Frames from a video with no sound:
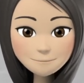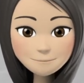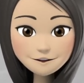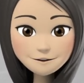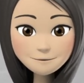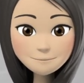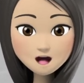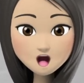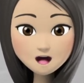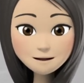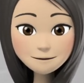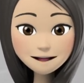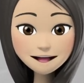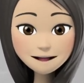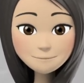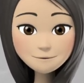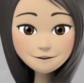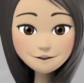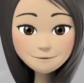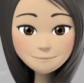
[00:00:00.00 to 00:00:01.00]
a
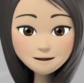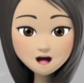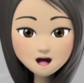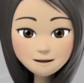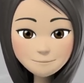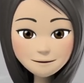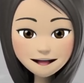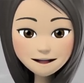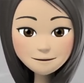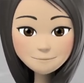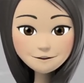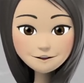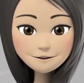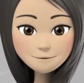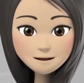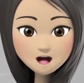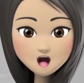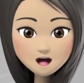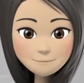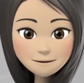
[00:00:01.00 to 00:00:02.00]
moving vision that can
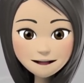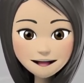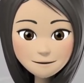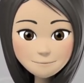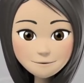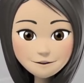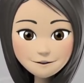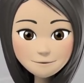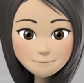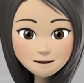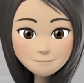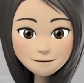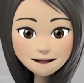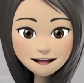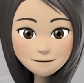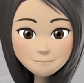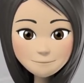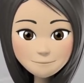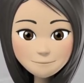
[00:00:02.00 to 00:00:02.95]
inspire employees.